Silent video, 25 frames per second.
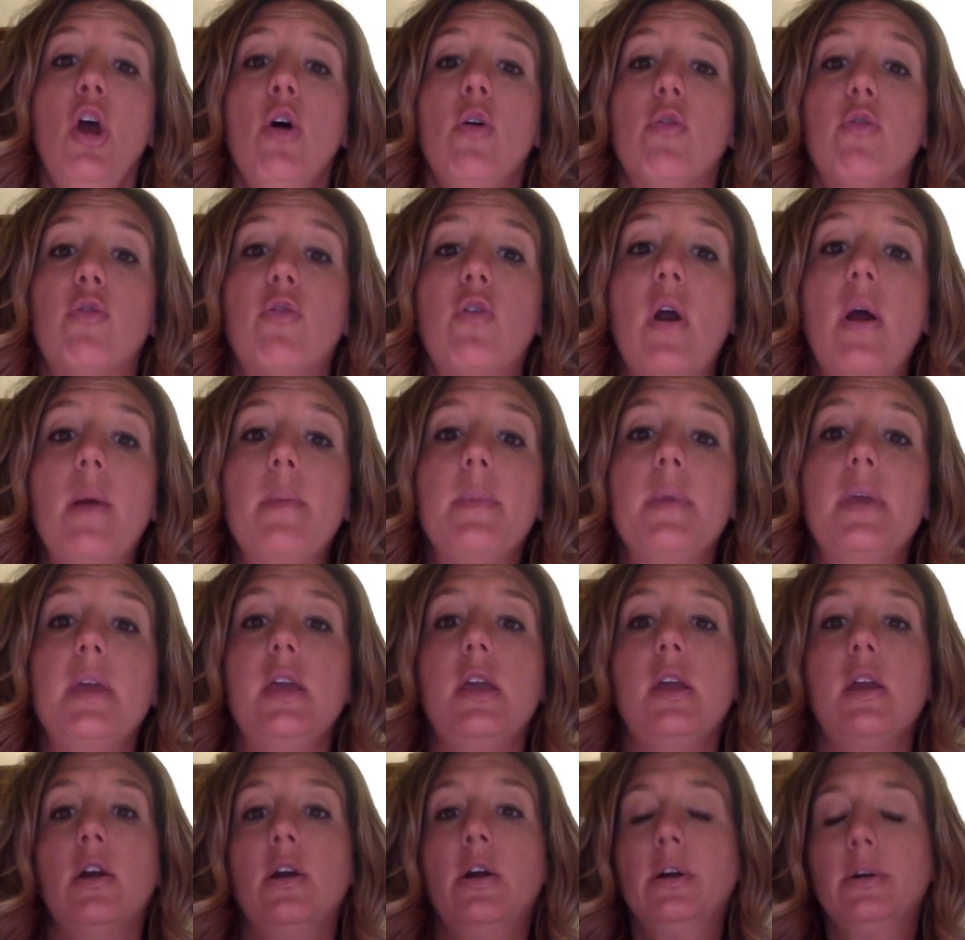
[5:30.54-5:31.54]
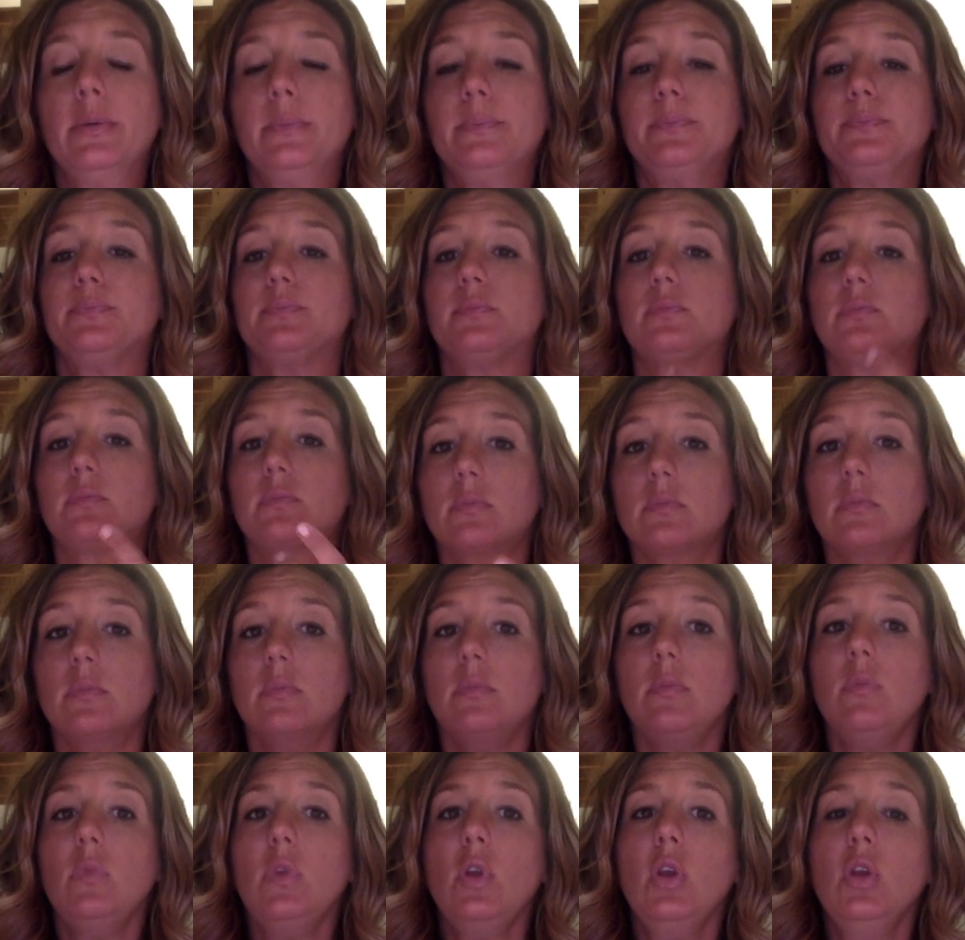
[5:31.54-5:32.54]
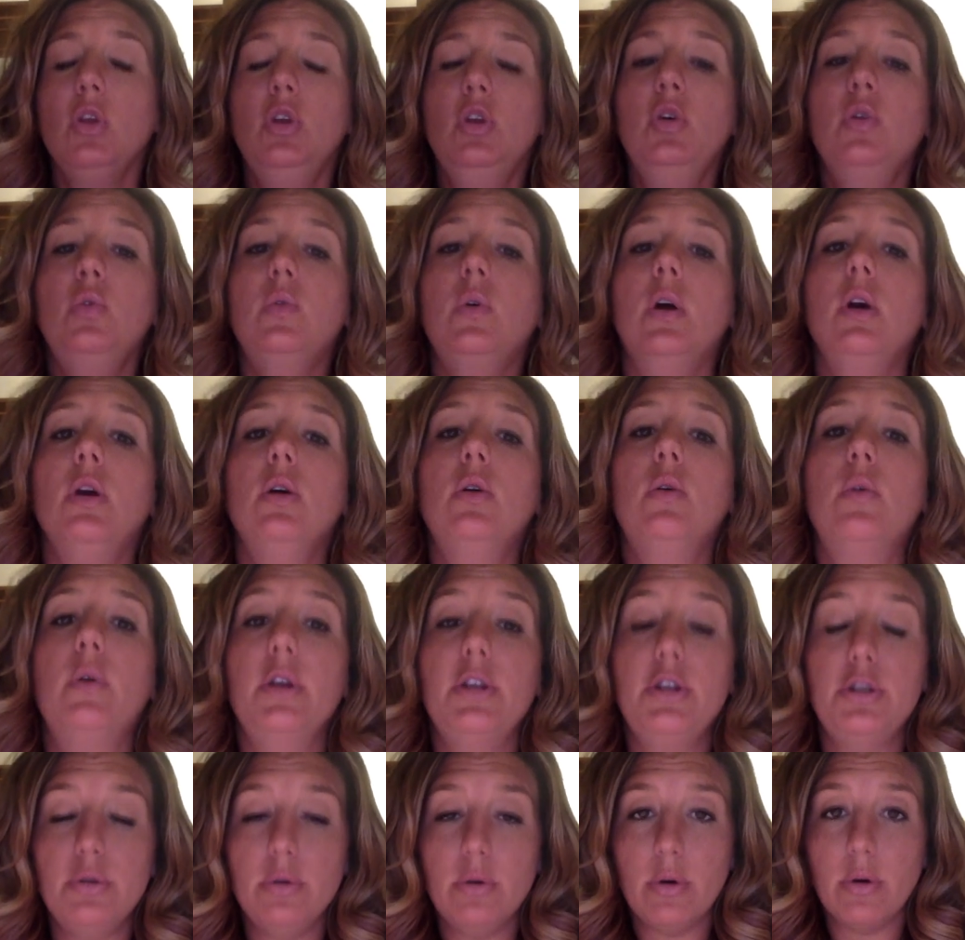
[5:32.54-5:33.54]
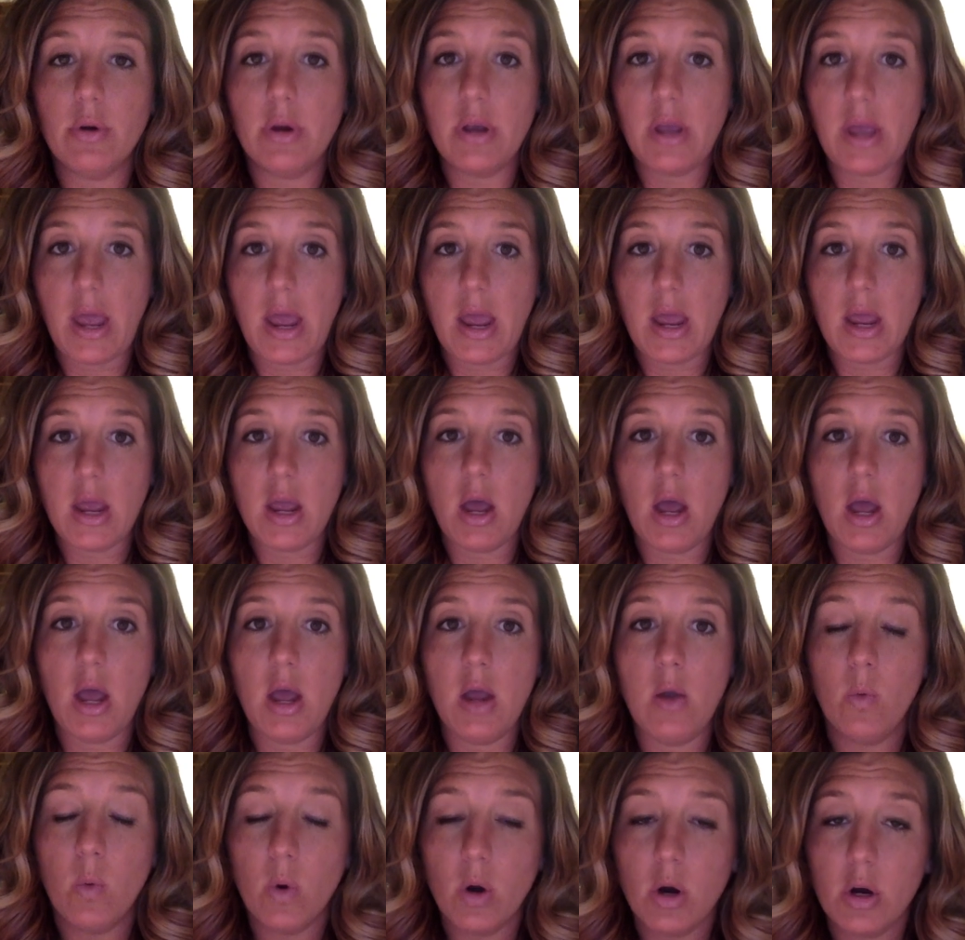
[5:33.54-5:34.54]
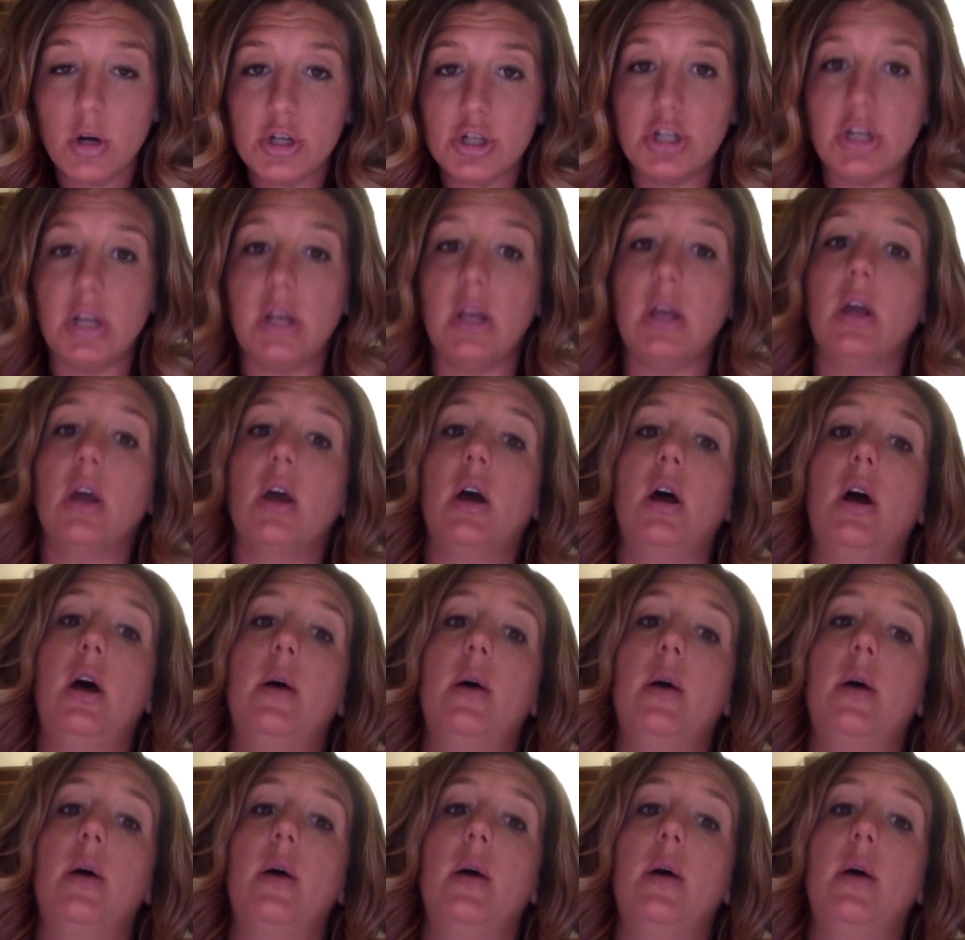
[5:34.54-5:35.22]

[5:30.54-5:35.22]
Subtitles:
From here, you are going to create a worksheet.